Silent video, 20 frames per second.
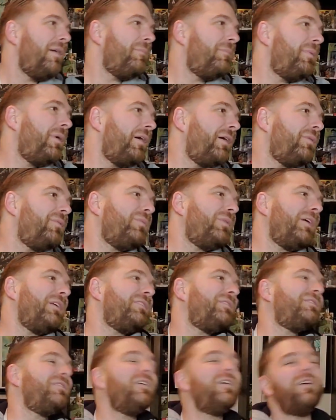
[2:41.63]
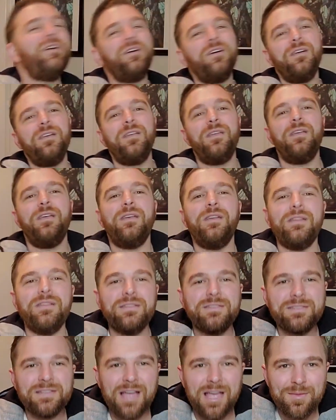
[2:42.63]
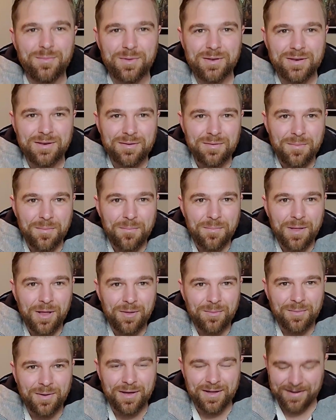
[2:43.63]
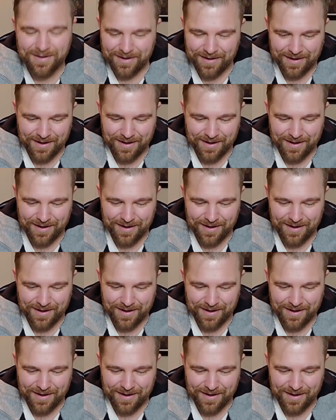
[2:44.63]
But when I saw Simon Belmont,